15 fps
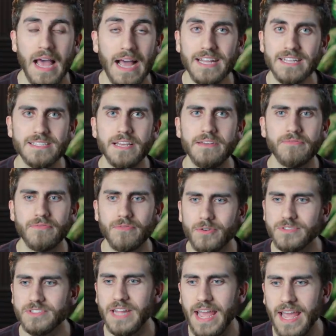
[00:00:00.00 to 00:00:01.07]
I can say
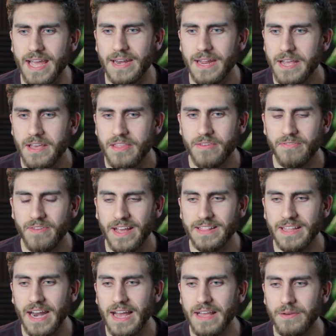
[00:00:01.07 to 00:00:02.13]
firsthand the fact
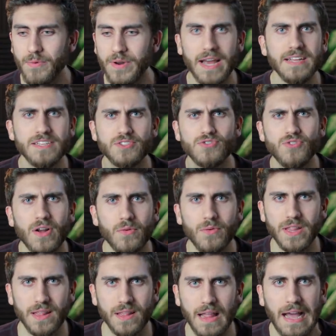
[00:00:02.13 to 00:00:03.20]
that I, when I struggle
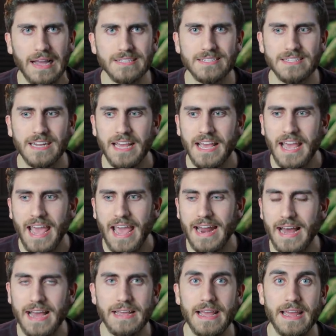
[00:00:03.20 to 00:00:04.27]
with lust
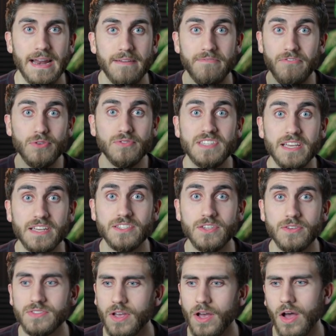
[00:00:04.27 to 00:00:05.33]
and I, and I've used the
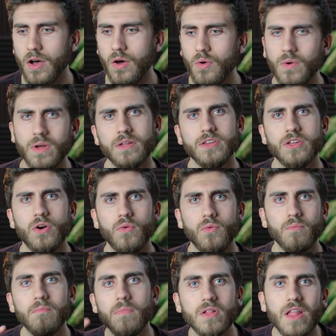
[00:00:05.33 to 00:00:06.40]
excuse, oh, well, you know,
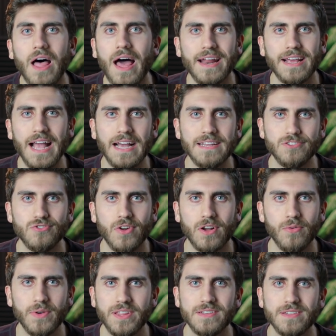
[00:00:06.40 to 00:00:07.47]
a lot of guys
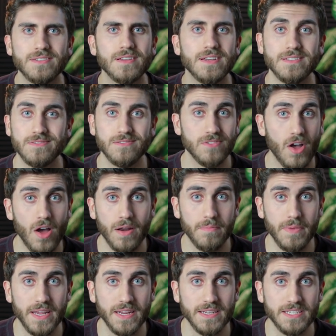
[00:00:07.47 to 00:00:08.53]
struggle with this. It's not a
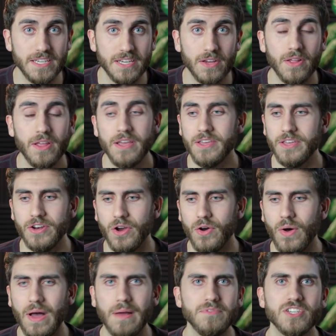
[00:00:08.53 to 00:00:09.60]
big deal. You
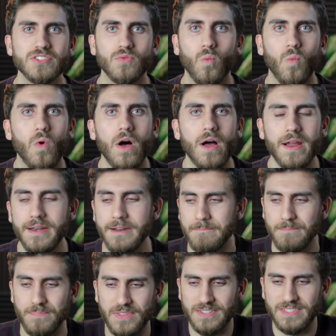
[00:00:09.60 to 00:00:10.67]
know, I'm just one,
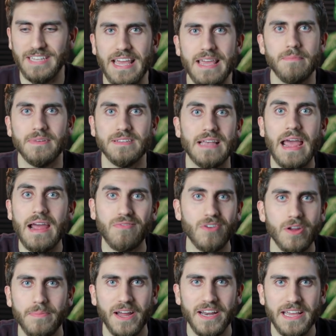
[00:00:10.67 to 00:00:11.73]
the same as
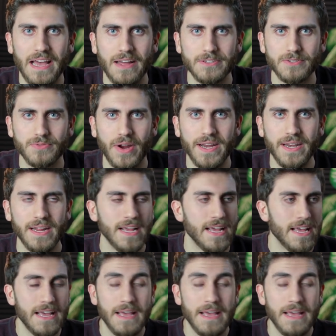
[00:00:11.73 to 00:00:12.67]
everybody else, right?